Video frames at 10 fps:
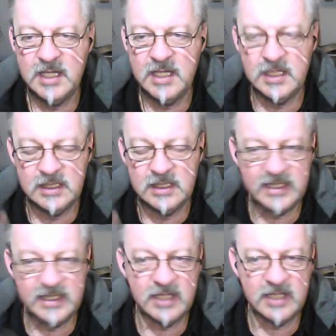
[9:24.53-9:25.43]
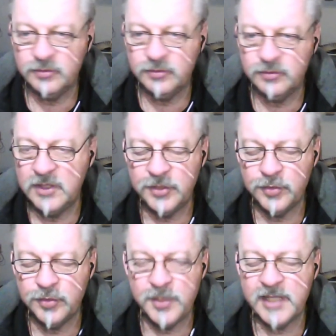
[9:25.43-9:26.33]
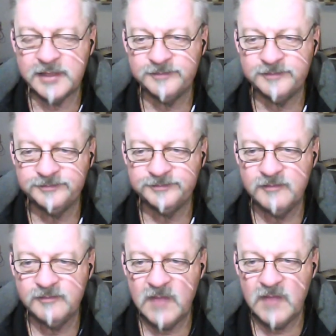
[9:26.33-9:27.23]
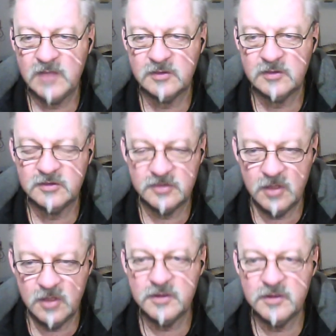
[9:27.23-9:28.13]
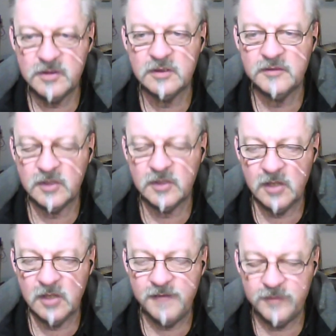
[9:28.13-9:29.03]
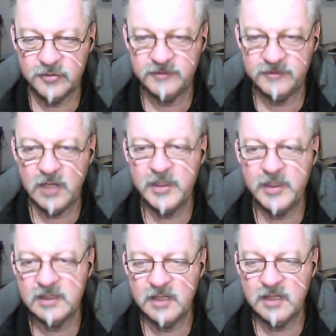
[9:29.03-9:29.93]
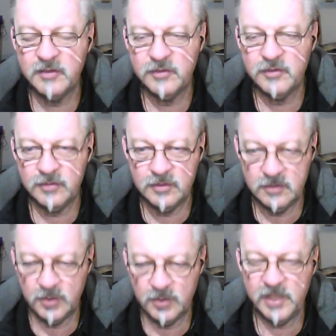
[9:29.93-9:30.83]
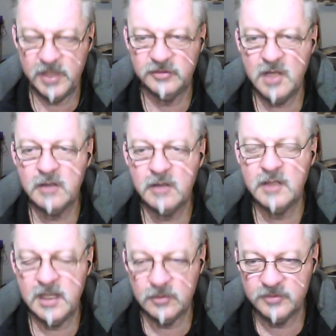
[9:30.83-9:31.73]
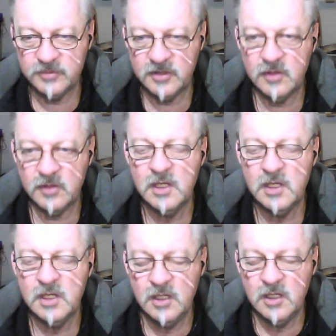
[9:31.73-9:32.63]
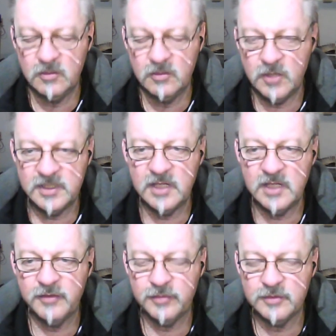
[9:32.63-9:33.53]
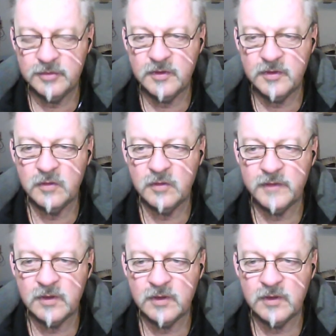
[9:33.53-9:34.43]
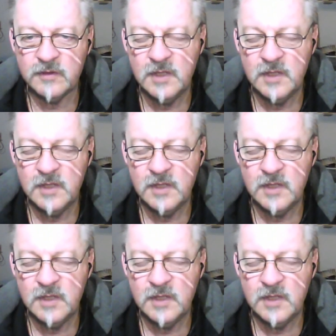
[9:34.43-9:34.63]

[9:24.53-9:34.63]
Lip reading: letting that just run on automatic. So just know that you've got life force flowing down through your base chakra and also right down through to the core of the earth.